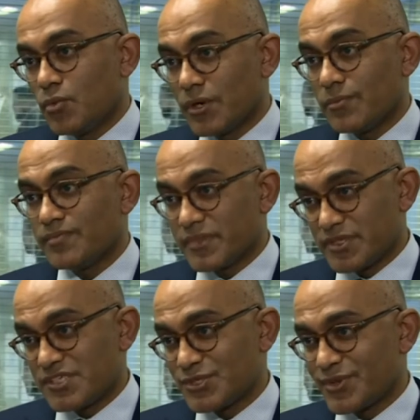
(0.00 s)
Well,
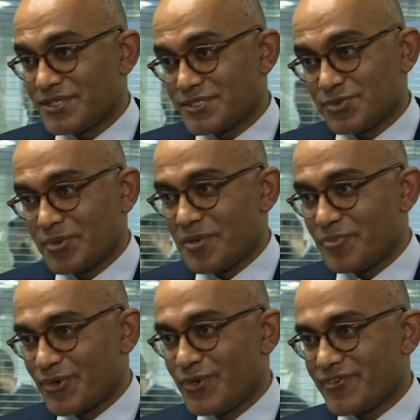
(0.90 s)
the situation's been
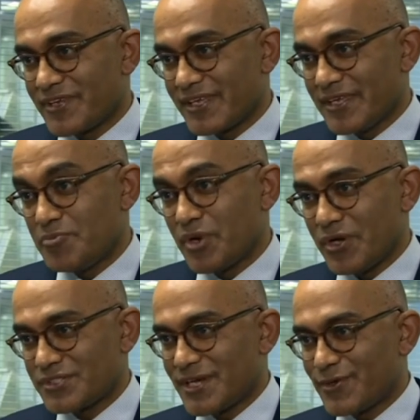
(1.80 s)
improving. In
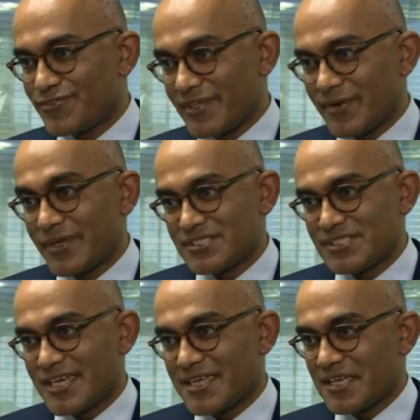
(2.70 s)
Bart's Health, they're
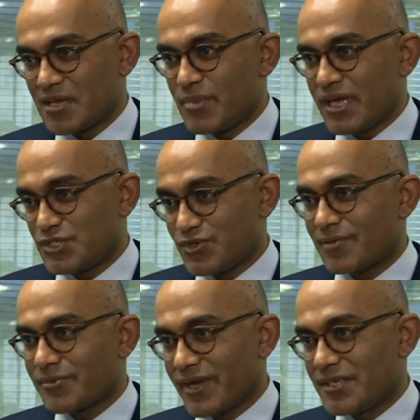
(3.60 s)
undertaking a major
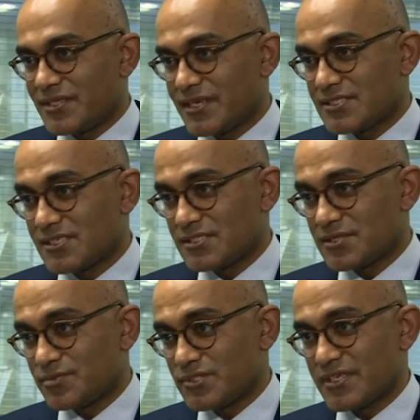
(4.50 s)
upgrade of their
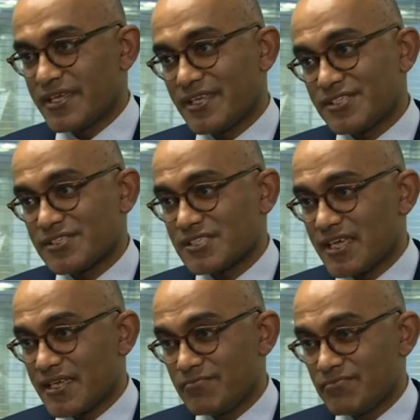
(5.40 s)
systems, and as I
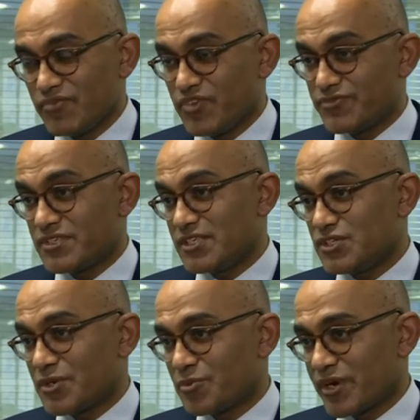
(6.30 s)
say, 15
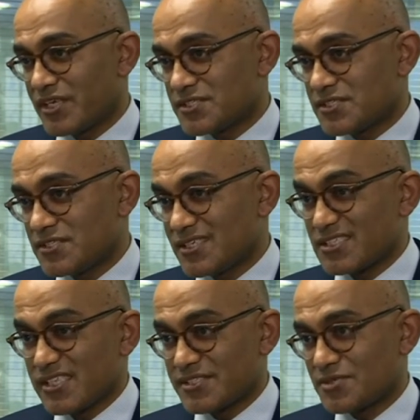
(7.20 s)
general practices,
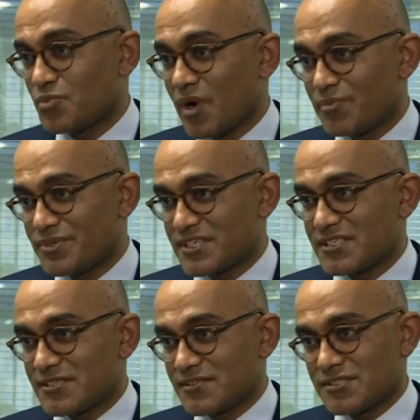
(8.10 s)
that's less than
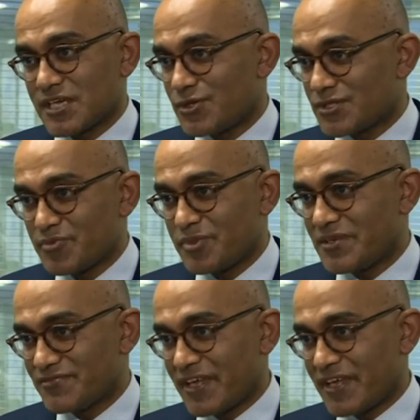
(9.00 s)
1% of the total have been